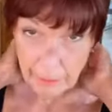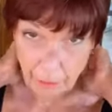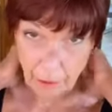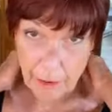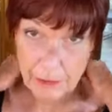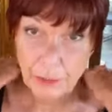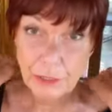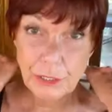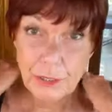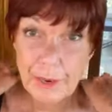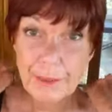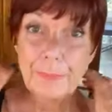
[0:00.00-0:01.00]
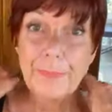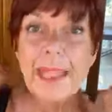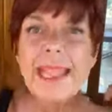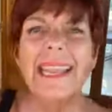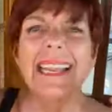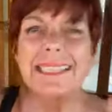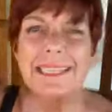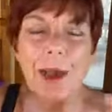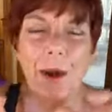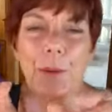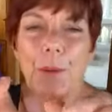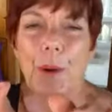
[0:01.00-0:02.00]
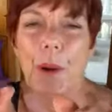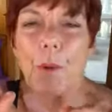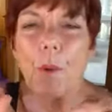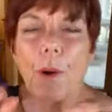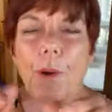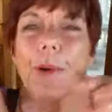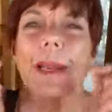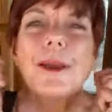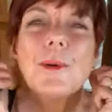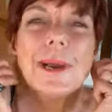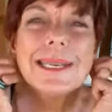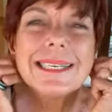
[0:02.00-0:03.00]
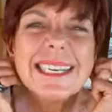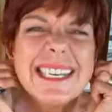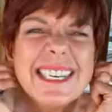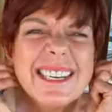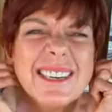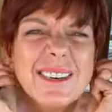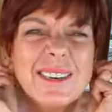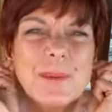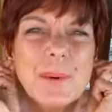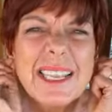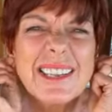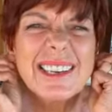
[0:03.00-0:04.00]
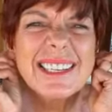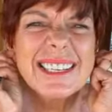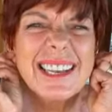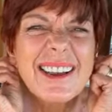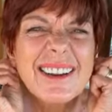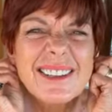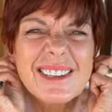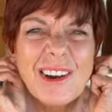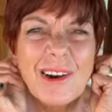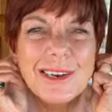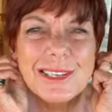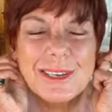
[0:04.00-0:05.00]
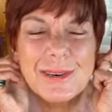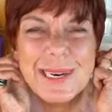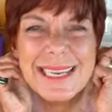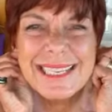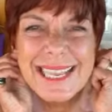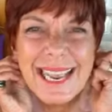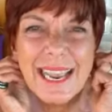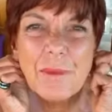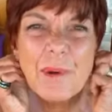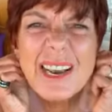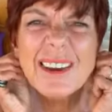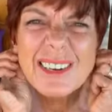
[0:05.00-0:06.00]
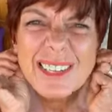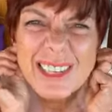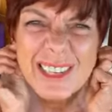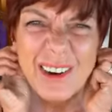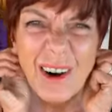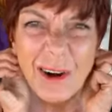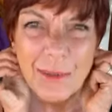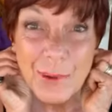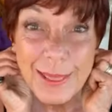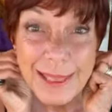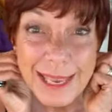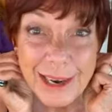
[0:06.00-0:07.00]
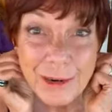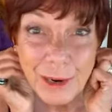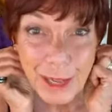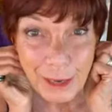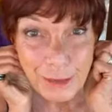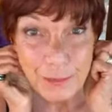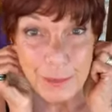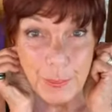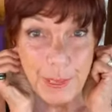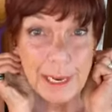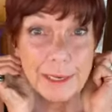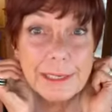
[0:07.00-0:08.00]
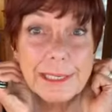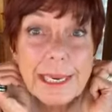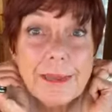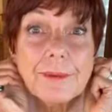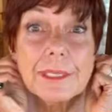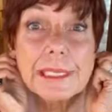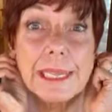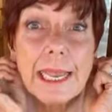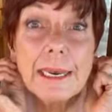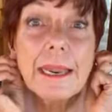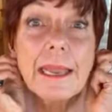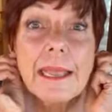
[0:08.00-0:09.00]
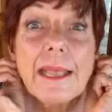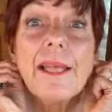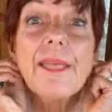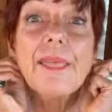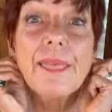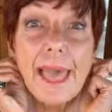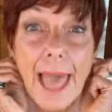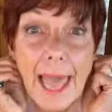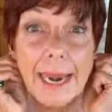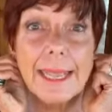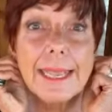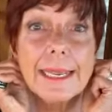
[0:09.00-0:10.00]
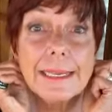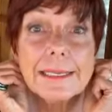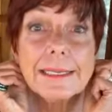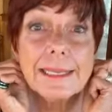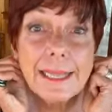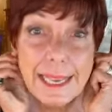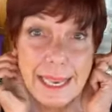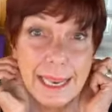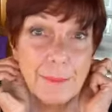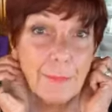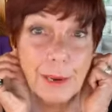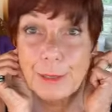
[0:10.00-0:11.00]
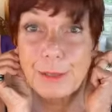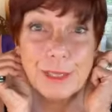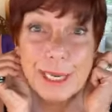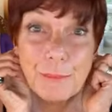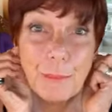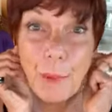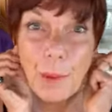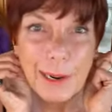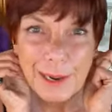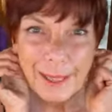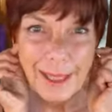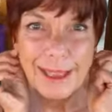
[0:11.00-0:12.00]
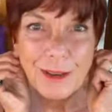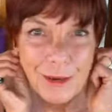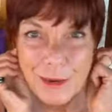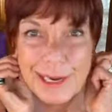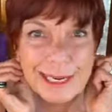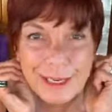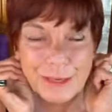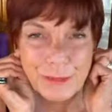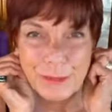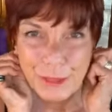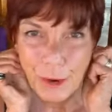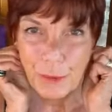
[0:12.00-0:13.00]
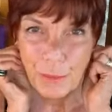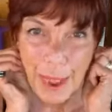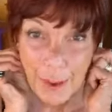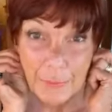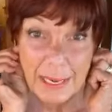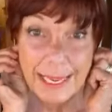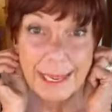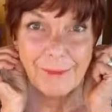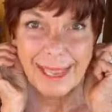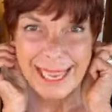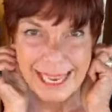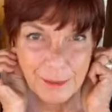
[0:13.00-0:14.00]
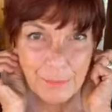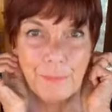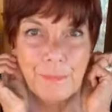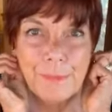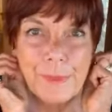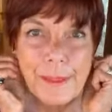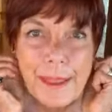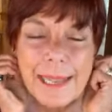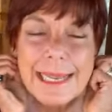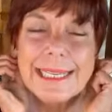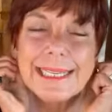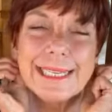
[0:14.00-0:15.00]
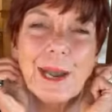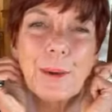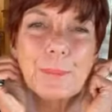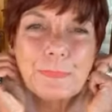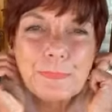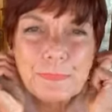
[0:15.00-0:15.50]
across your. So what we're going to do is we're just going to start squeezing. And we're going to start with the earlobes because Stephen said that is the most important thing you can do. So I'm believing him. So